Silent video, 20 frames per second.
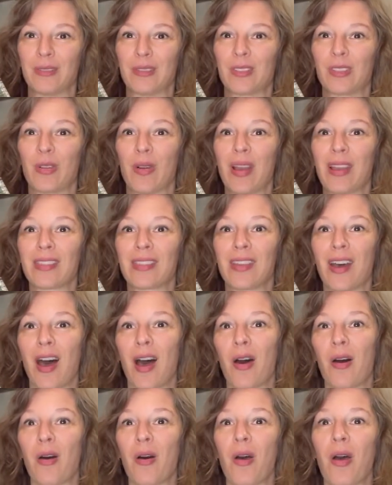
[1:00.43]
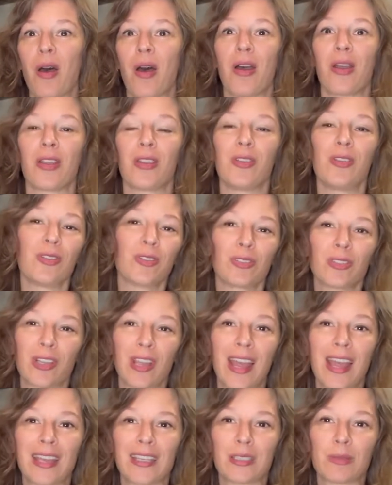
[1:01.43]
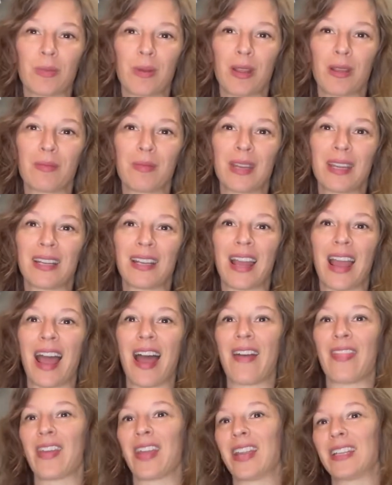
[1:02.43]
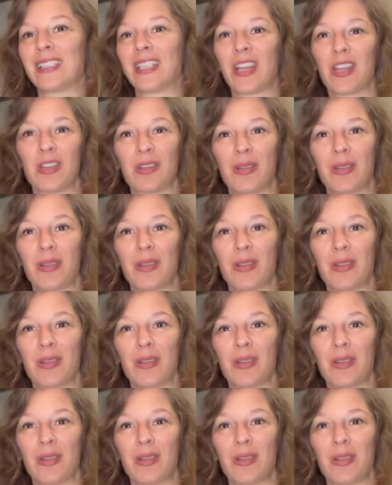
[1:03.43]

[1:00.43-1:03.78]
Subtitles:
So I thought, usually I experiment and then I tell you